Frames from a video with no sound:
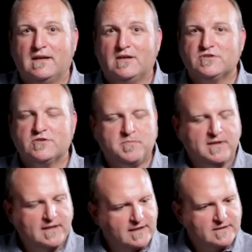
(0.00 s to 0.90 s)
Church
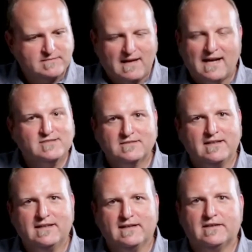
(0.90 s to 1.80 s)
planting is
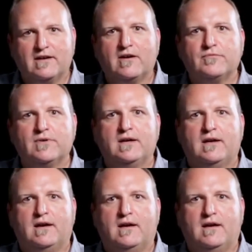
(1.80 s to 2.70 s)
isolating enough,
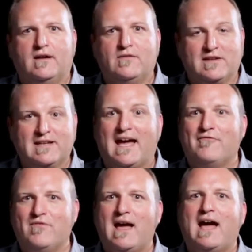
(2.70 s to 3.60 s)
and then to
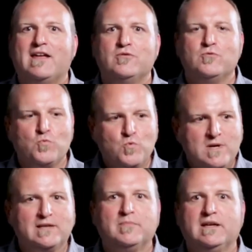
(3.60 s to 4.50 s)
have that, you
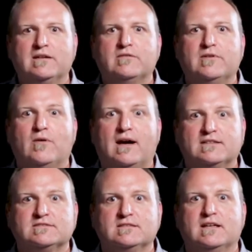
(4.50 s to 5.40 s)
really begin to feel
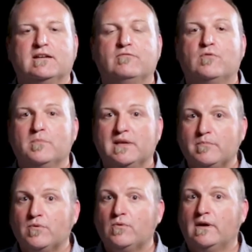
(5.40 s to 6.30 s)
isolated from
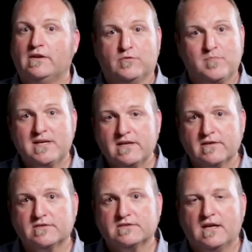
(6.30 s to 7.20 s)
people and your
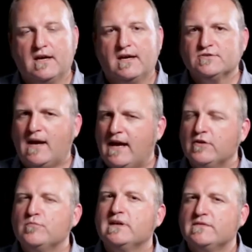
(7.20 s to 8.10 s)
peers. So how do
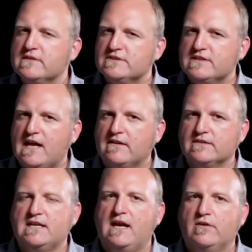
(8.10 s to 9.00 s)
you meet this
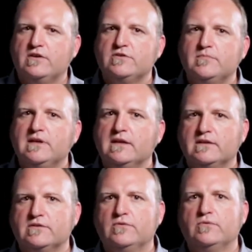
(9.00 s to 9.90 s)
challenge? How could you
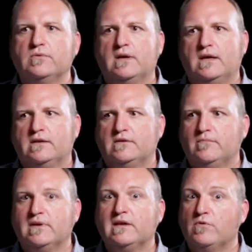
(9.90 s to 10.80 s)
begin to
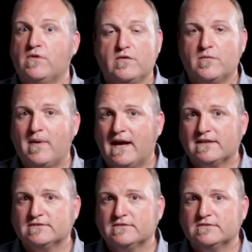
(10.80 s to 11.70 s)
meet with other
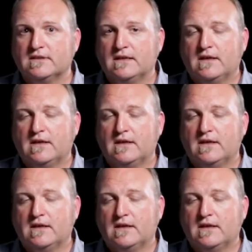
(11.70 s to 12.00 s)
pastors?